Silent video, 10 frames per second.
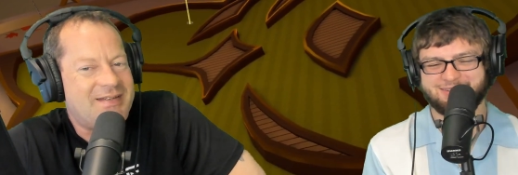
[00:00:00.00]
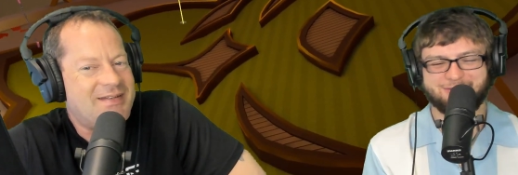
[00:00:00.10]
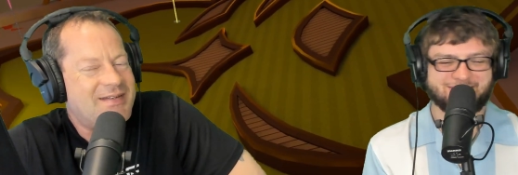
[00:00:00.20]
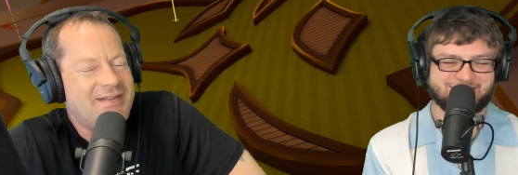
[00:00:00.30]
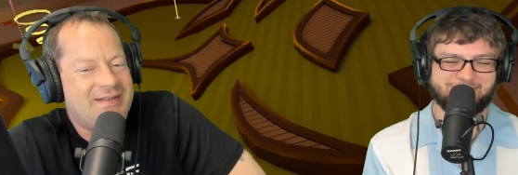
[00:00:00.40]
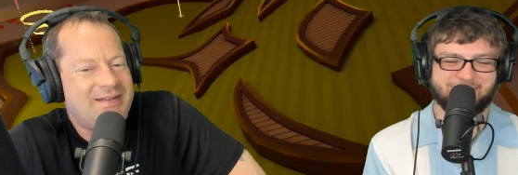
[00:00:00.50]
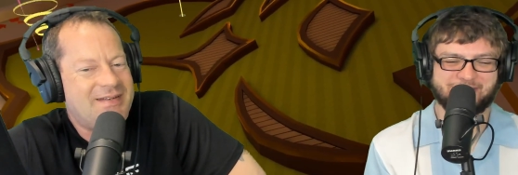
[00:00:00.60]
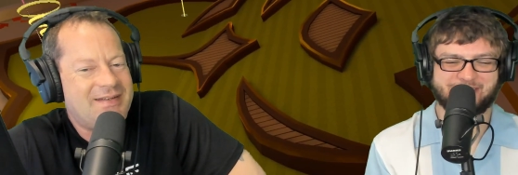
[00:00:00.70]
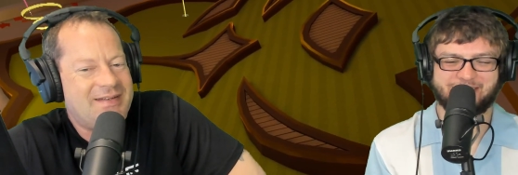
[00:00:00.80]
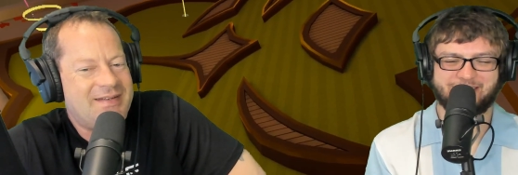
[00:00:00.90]
Speaker 1: Well, because I figured
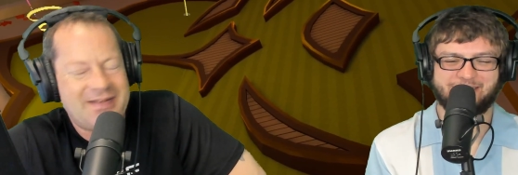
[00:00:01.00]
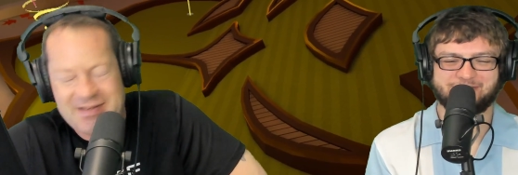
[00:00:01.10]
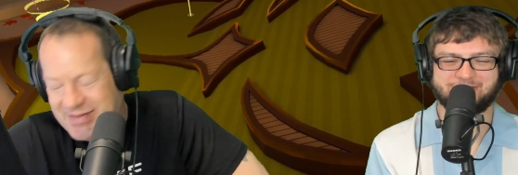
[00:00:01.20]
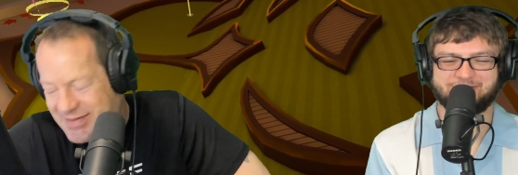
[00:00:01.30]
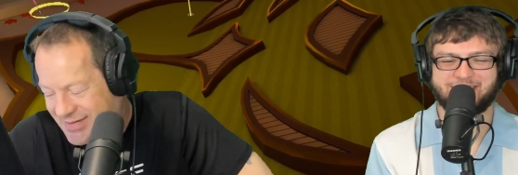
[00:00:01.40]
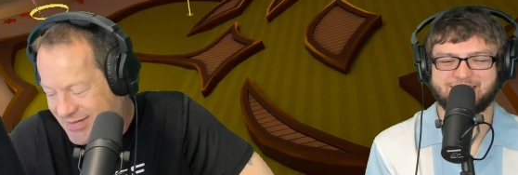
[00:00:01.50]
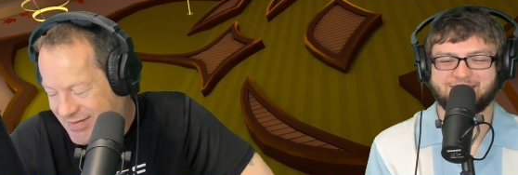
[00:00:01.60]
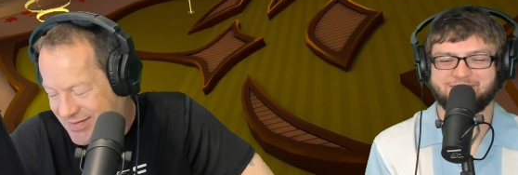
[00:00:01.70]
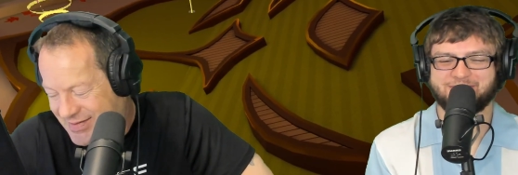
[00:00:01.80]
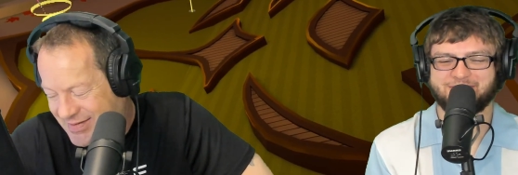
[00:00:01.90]
it out after the fact. I
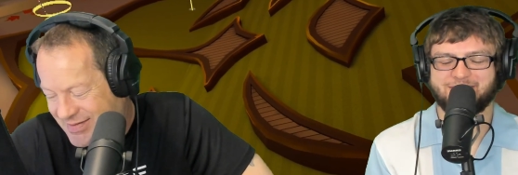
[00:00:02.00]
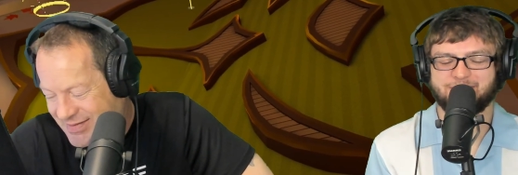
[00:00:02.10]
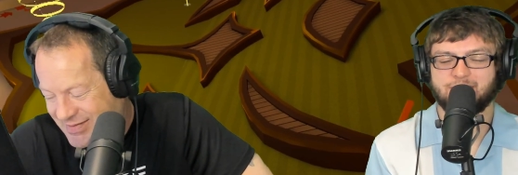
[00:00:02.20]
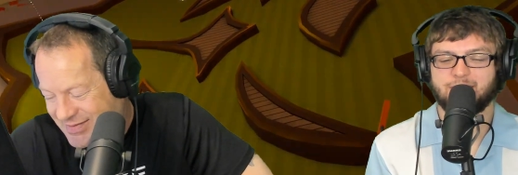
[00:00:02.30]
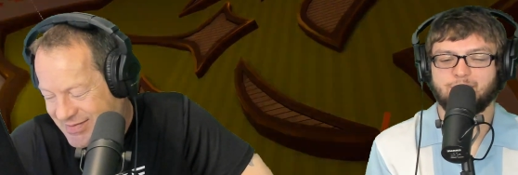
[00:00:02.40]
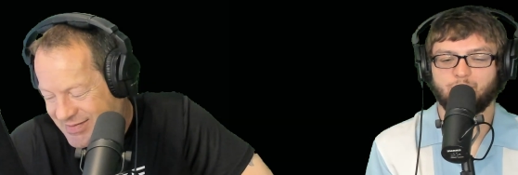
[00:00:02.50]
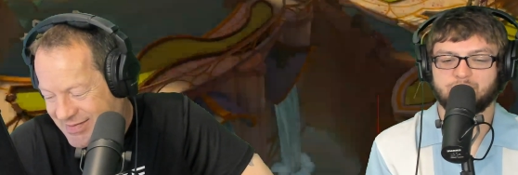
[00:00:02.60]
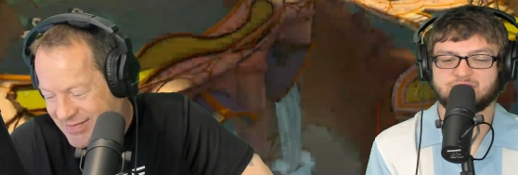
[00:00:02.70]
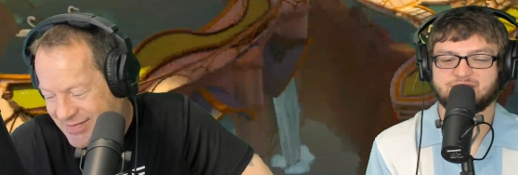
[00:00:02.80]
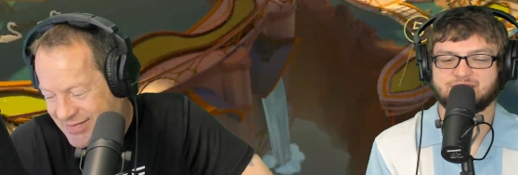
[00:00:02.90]
figured it out.
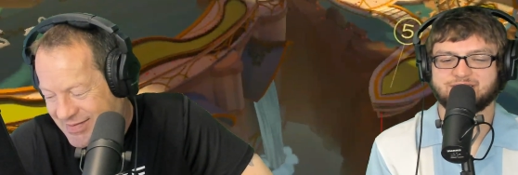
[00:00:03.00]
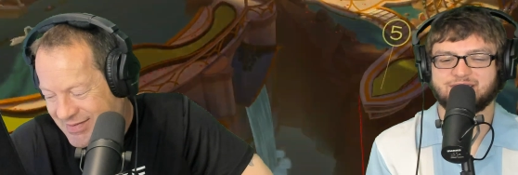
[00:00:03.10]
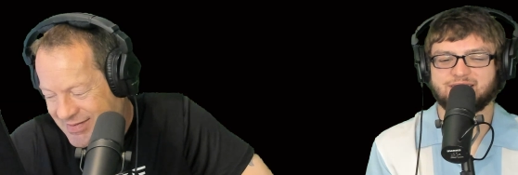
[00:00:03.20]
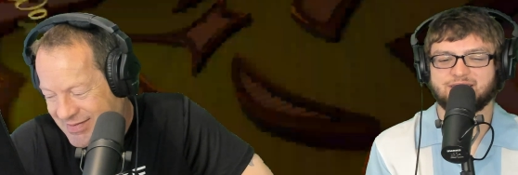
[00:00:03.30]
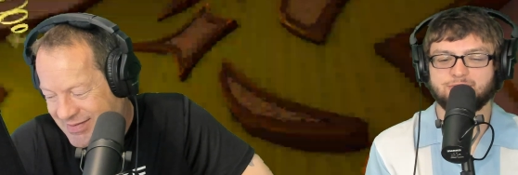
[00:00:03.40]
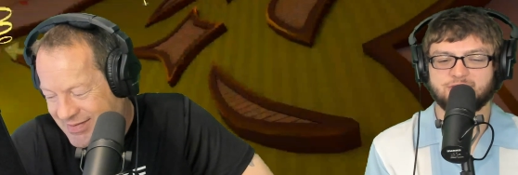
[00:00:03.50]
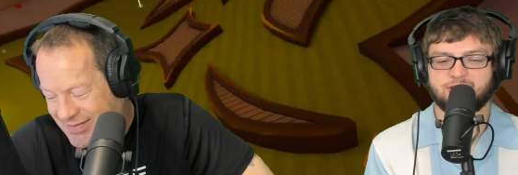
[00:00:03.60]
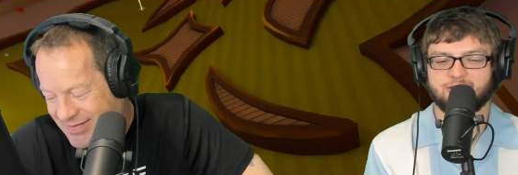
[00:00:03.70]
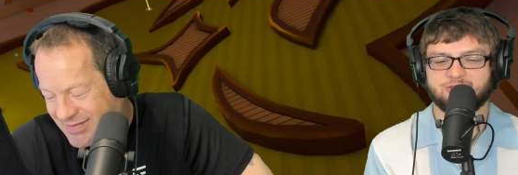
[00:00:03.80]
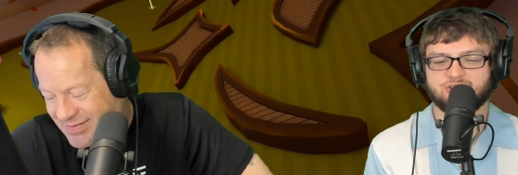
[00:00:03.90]
Worst is that you took your